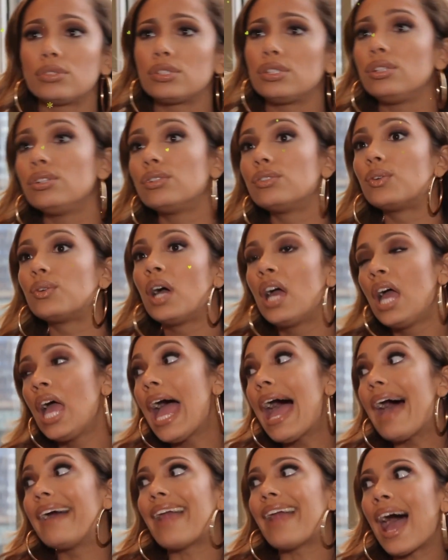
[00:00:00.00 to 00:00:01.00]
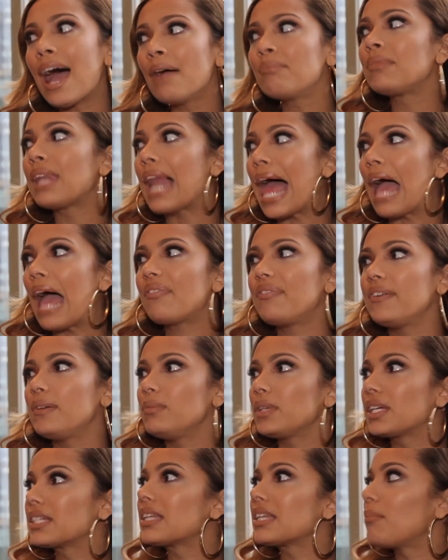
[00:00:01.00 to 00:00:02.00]
hold on her heart grew stronger.
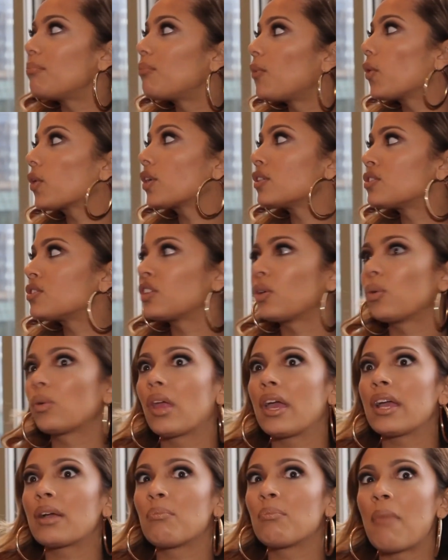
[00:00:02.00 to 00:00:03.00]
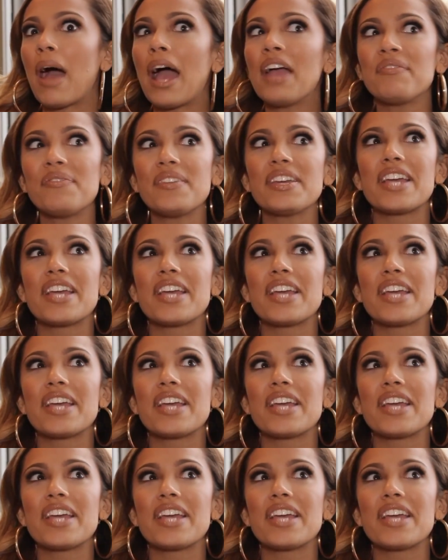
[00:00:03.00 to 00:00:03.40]
However, she also